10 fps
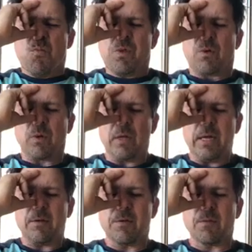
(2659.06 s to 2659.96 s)

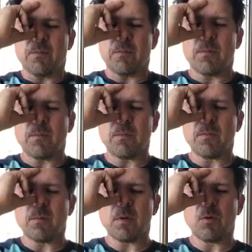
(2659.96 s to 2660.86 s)
Release.
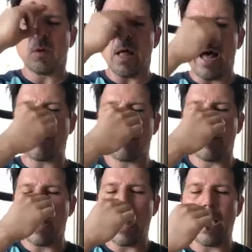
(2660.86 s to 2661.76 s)
Relax
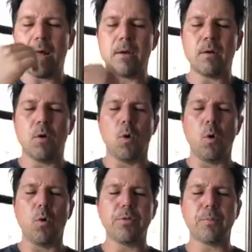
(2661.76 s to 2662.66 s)
the hand.
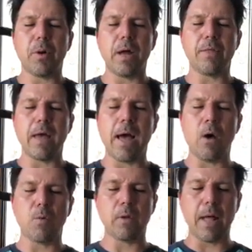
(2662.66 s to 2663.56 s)
Hold the breath
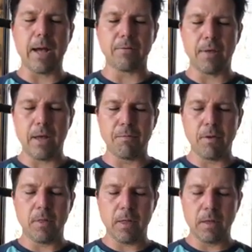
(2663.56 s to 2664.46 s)
out. Relax
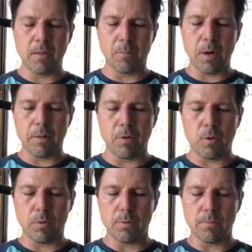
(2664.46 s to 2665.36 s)
everything in the breath hold.